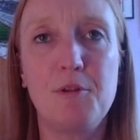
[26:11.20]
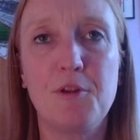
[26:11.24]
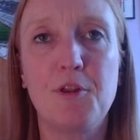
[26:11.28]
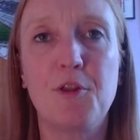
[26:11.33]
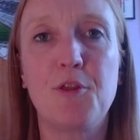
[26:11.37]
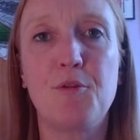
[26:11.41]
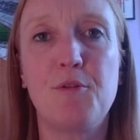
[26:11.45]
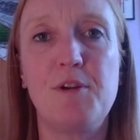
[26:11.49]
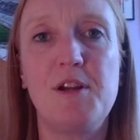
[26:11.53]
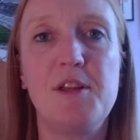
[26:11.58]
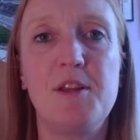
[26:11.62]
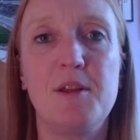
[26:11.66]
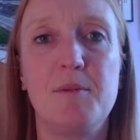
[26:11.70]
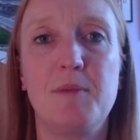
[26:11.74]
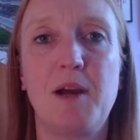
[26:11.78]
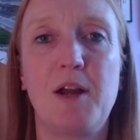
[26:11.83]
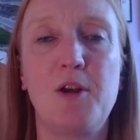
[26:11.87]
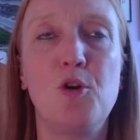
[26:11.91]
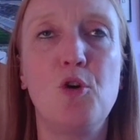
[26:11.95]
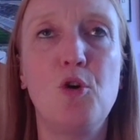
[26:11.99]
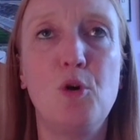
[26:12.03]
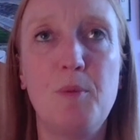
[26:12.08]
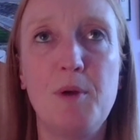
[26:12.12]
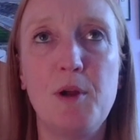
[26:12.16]
Like, out of the three of them, I
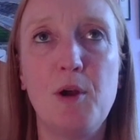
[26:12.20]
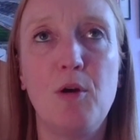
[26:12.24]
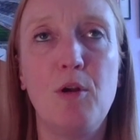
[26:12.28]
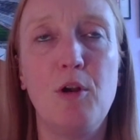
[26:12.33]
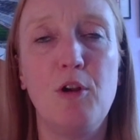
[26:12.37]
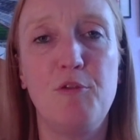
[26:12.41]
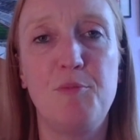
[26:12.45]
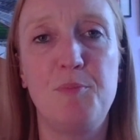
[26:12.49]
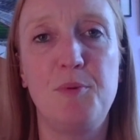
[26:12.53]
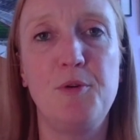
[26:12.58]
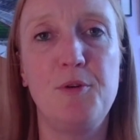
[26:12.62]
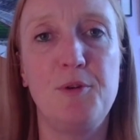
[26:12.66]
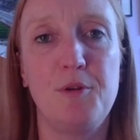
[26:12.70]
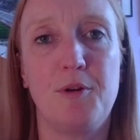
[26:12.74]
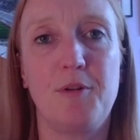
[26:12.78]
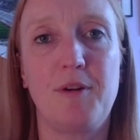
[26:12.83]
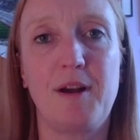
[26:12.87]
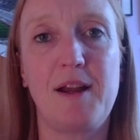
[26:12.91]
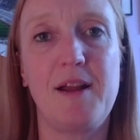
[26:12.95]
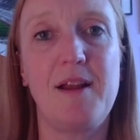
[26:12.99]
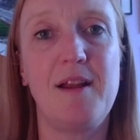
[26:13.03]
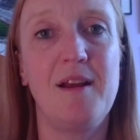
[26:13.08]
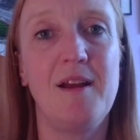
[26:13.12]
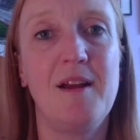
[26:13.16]
know we all love Bruno,
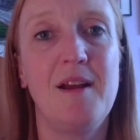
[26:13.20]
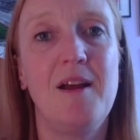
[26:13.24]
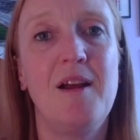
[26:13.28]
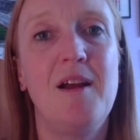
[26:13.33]
right?